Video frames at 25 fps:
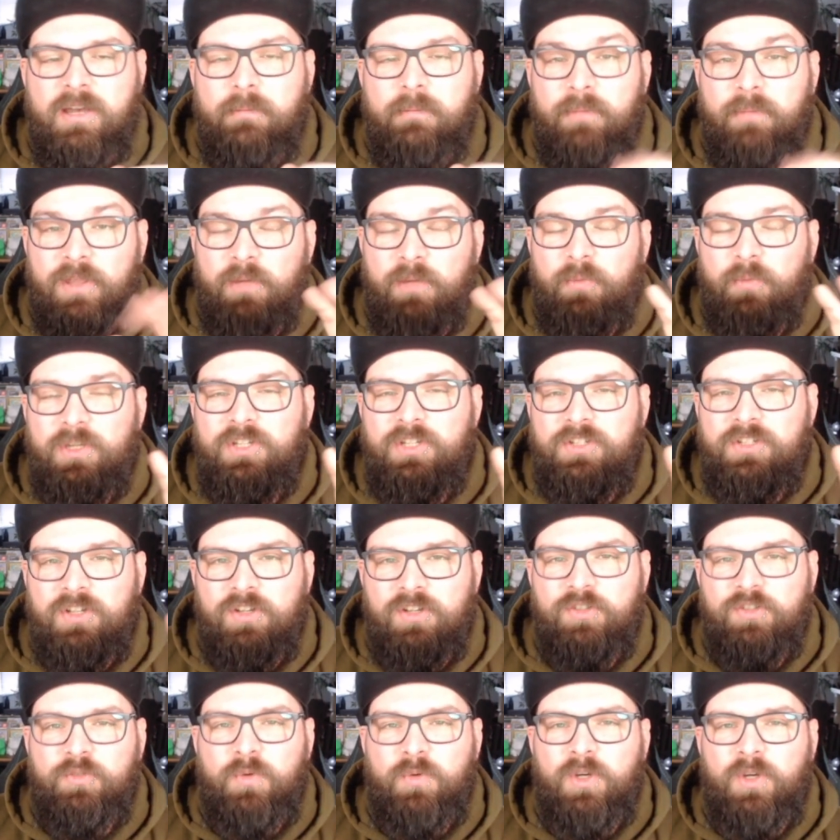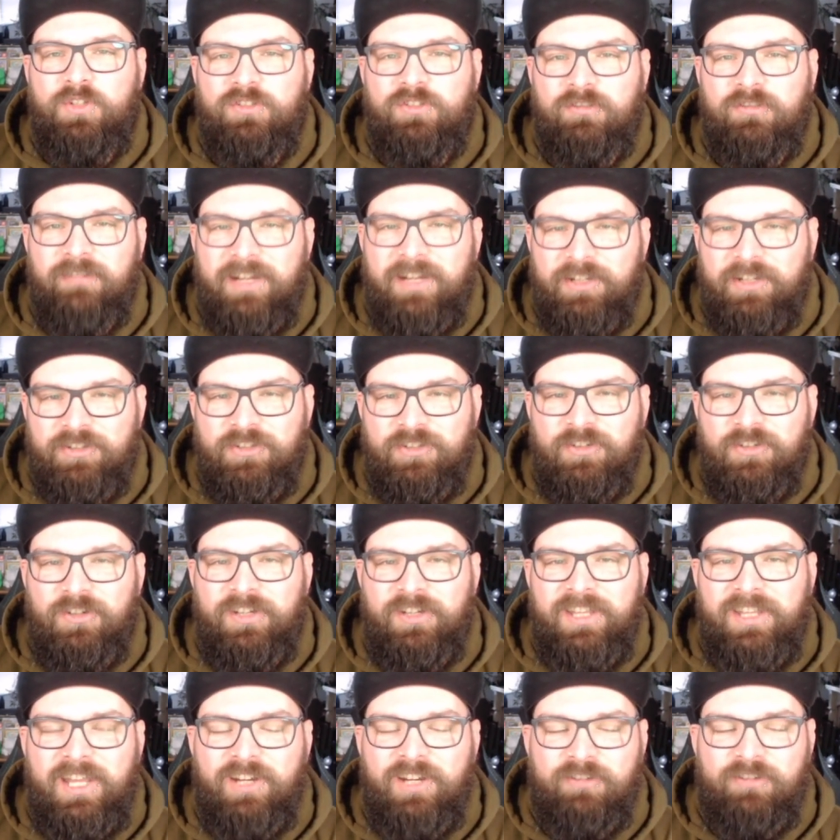But then when you turn Squirtle around and you
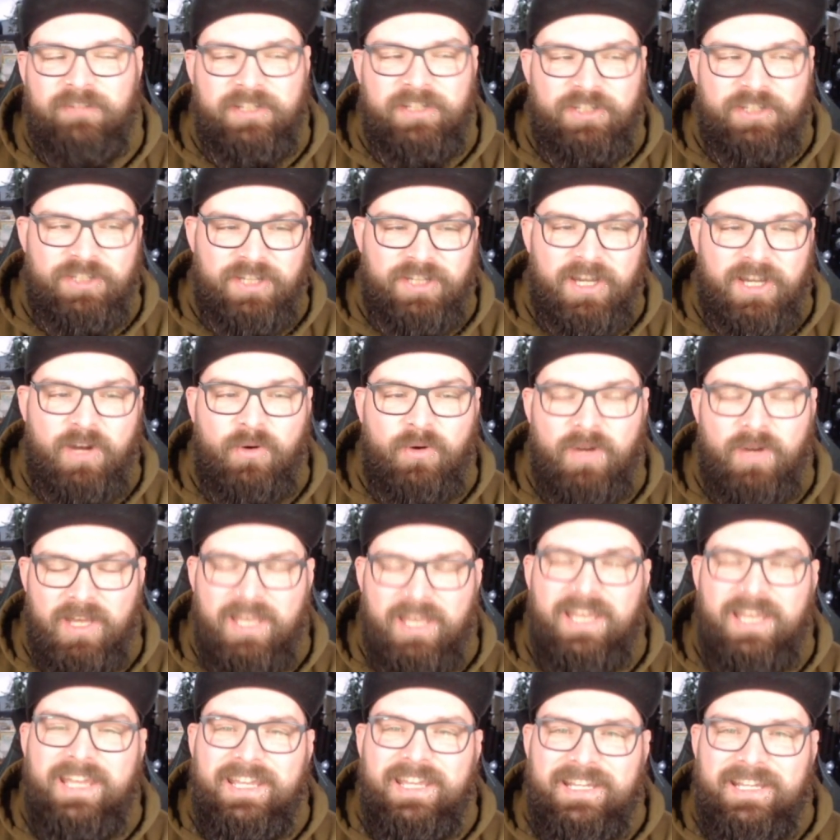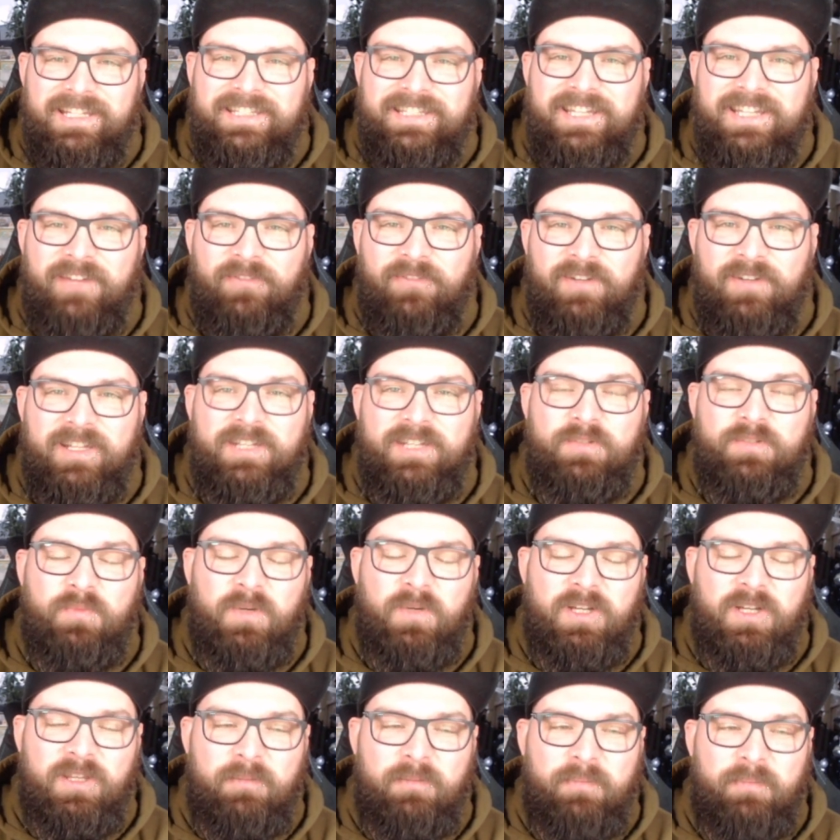look at that green shell, he definitely is
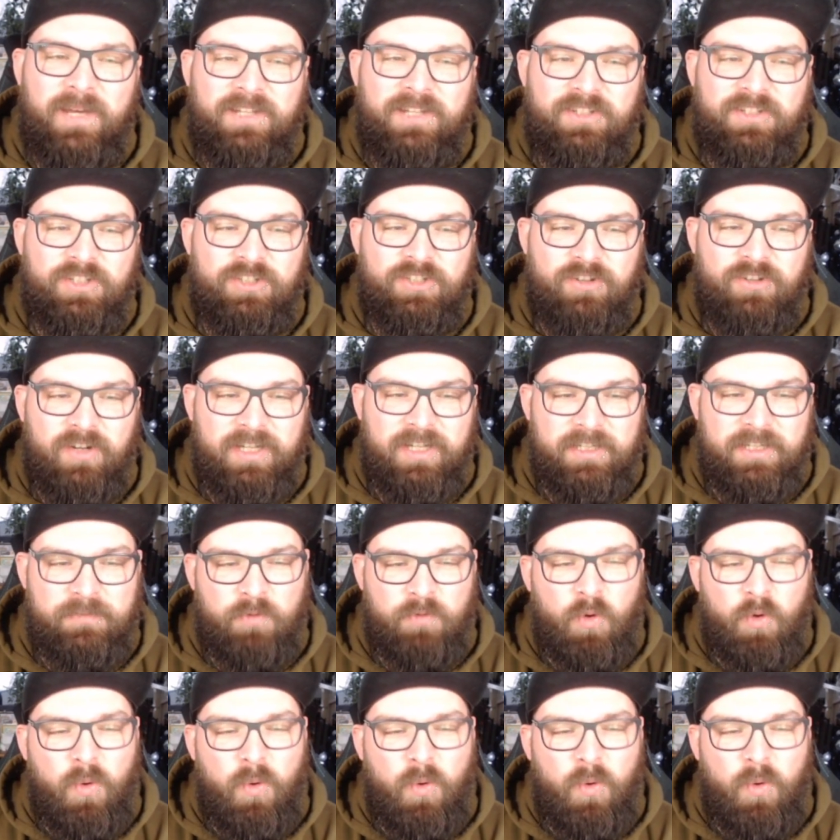one of the better shinies.